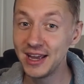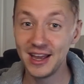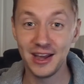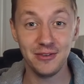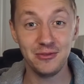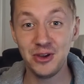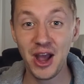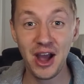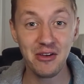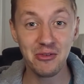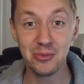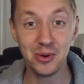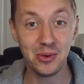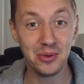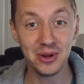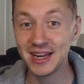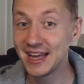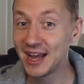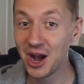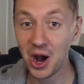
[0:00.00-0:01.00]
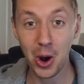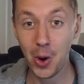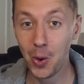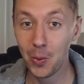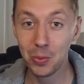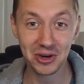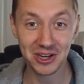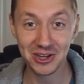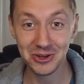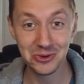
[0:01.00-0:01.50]
If you have a moment,
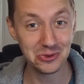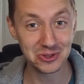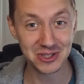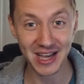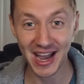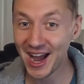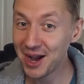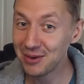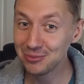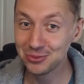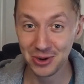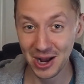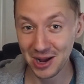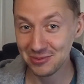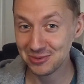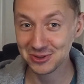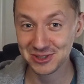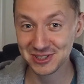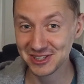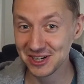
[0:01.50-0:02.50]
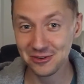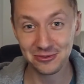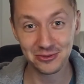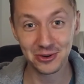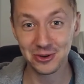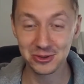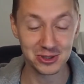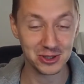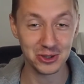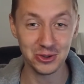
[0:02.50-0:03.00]
open a new tab, grab your cell
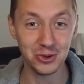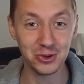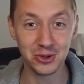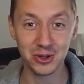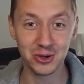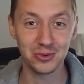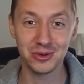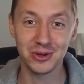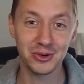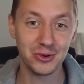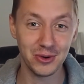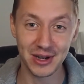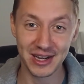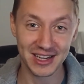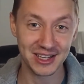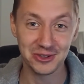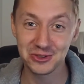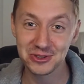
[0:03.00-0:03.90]
phones, Google it real quick.